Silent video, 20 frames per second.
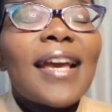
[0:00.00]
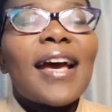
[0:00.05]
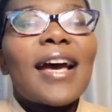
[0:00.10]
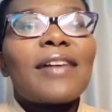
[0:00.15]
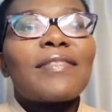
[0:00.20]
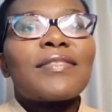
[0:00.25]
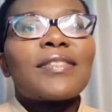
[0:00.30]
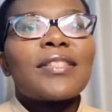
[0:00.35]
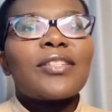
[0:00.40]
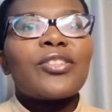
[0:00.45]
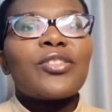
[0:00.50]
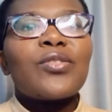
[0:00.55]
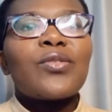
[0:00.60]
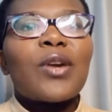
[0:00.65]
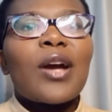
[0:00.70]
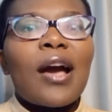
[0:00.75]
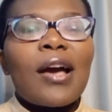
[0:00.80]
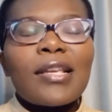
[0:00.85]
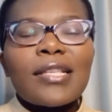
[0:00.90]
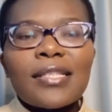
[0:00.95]
I've seen
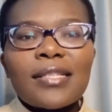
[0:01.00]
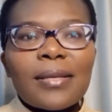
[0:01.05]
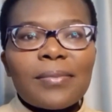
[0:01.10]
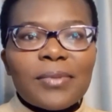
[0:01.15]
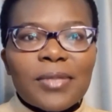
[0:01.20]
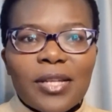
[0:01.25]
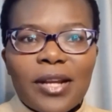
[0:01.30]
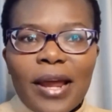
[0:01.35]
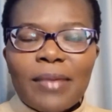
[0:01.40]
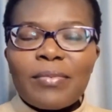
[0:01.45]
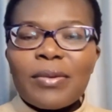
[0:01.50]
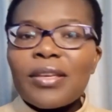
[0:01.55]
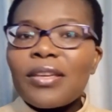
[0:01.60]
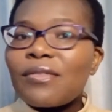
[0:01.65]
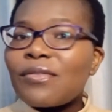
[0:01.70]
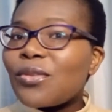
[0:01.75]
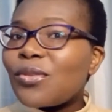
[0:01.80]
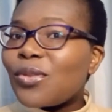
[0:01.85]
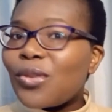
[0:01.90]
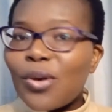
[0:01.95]
you guys subscribing
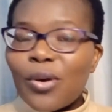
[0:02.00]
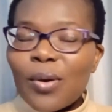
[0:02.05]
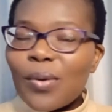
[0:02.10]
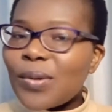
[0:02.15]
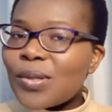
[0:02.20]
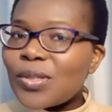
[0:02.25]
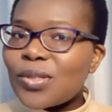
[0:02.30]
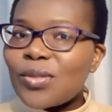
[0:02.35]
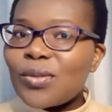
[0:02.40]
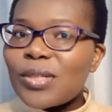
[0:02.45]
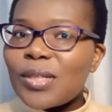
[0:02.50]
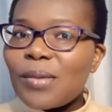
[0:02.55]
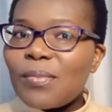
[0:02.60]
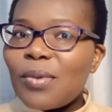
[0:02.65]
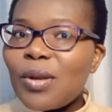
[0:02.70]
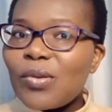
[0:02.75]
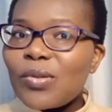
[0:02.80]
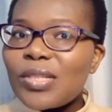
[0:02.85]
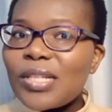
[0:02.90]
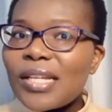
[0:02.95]
even though I was not
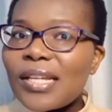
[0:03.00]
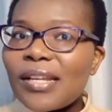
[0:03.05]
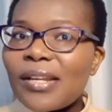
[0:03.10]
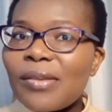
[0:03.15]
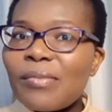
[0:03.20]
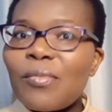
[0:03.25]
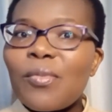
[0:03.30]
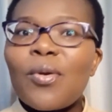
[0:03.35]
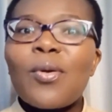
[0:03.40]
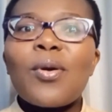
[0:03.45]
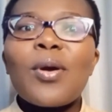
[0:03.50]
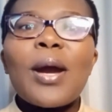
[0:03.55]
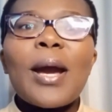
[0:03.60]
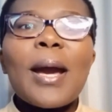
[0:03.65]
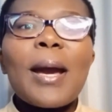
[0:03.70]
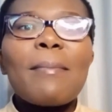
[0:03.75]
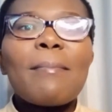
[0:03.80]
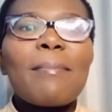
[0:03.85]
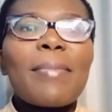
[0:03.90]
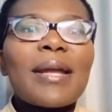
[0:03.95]
uploading anymore,
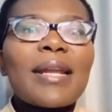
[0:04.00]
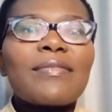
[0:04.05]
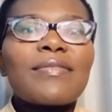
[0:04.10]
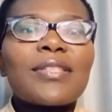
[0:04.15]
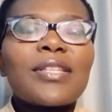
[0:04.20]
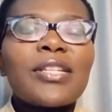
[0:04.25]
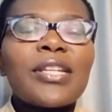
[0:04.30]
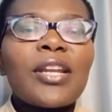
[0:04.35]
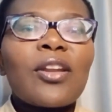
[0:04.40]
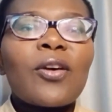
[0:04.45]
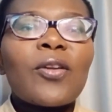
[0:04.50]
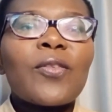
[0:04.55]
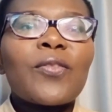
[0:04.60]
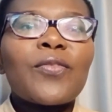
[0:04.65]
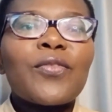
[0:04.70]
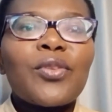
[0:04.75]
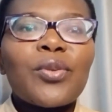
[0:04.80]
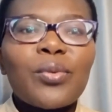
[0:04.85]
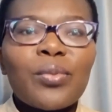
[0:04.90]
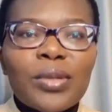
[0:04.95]
but I've seen a lot
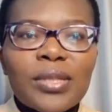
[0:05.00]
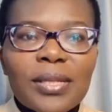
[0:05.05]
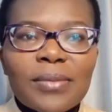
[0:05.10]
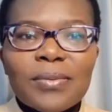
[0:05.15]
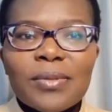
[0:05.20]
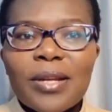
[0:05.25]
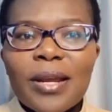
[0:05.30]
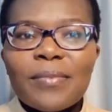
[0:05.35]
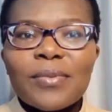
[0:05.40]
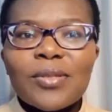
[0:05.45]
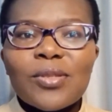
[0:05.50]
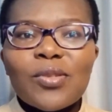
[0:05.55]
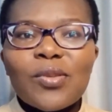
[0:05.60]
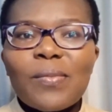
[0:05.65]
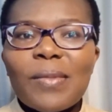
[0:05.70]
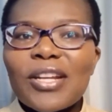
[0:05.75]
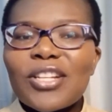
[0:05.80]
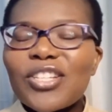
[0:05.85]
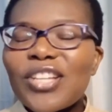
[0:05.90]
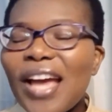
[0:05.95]
of you subscribing
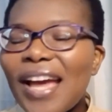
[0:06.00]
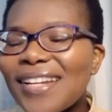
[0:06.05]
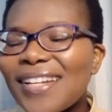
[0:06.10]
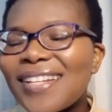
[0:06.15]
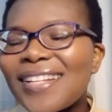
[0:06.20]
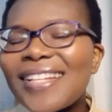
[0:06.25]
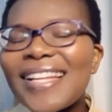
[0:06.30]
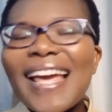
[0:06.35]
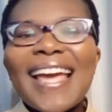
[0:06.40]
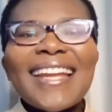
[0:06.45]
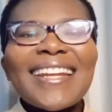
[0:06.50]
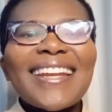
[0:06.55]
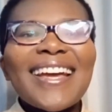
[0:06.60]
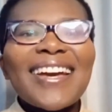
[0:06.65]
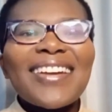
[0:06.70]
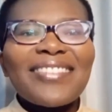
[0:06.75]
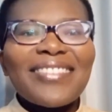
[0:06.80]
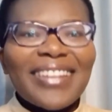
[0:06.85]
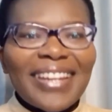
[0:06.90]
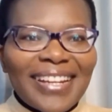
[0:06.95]
to my channel
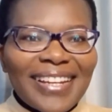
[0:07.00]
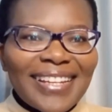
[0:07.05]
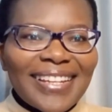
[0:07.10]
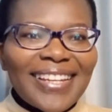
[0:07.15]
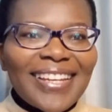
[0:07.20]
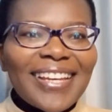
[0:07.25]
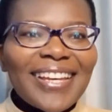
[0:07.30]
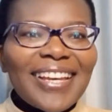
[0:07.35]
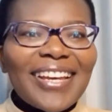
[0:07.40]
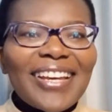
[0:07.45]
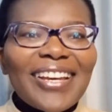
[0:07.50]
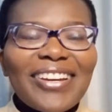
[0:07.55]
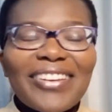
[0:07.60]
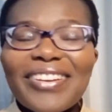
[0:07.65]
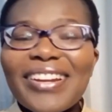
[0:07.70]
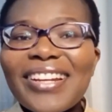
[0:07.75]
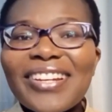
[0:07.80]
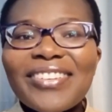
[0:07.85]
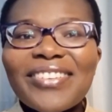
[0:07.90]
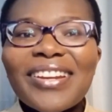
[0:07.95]
and I
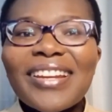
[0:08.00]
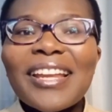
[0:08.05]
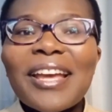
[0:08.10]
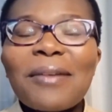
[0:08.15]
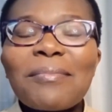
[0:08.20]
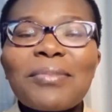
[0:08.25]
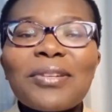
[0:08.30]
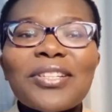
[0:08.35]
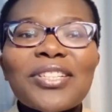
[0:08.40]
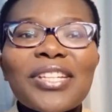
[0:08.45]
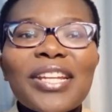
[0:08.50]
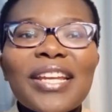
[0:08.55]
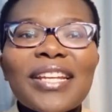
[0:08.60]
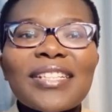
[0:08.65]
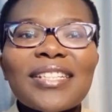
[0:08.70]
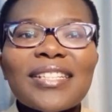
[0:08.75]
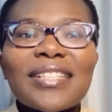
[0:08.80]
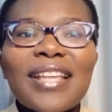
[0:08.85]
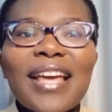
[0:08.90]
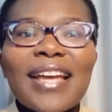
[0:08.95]
really
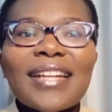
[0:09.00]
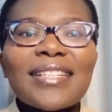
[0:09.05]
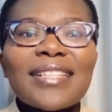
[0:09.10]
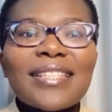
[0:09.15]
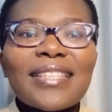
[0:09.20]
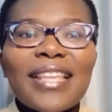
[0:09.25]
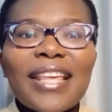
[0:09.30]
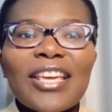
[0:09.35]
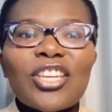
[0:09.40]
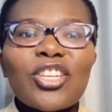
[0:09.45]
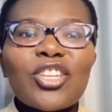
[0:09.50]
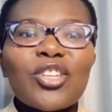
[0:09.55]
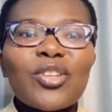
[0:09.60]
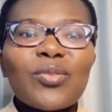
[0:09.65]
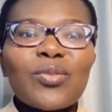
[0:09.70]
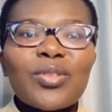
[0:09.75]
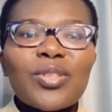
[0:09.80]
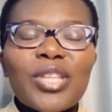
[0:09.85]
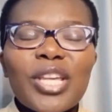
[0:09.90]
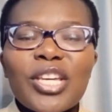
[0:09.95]
appreciate that, and thank
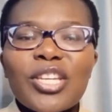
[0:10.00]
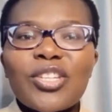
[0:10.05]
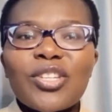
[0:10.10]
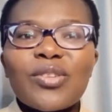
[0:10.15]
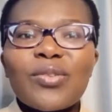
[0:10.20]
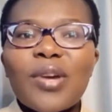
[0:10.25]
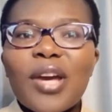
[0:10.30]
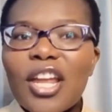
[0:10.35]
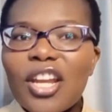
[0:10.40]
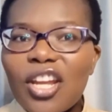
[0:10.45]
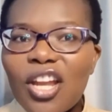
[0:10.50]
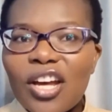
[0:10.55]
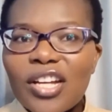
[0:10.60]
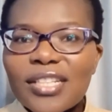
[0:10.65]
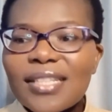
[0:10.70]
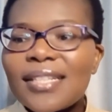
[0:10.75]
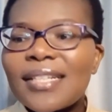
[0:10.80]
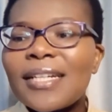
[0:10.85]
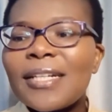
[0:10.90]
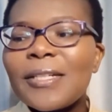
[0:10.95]
you a
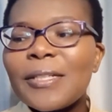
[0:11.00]
lot